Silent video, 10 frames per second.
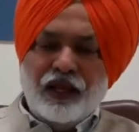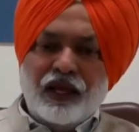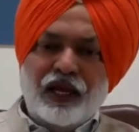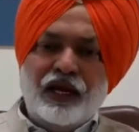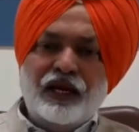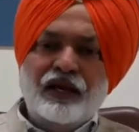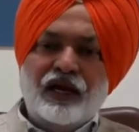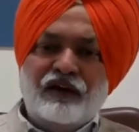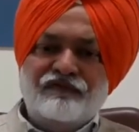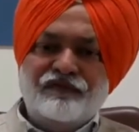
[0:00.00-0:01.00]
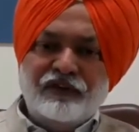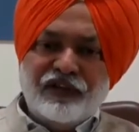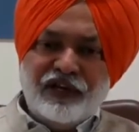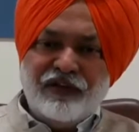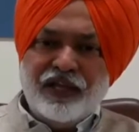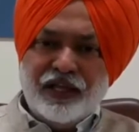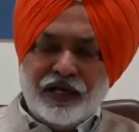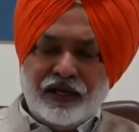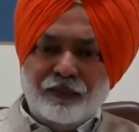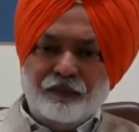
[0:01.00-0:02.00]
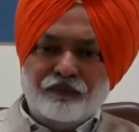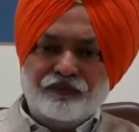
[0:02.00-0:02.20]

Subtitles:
and after verifying it,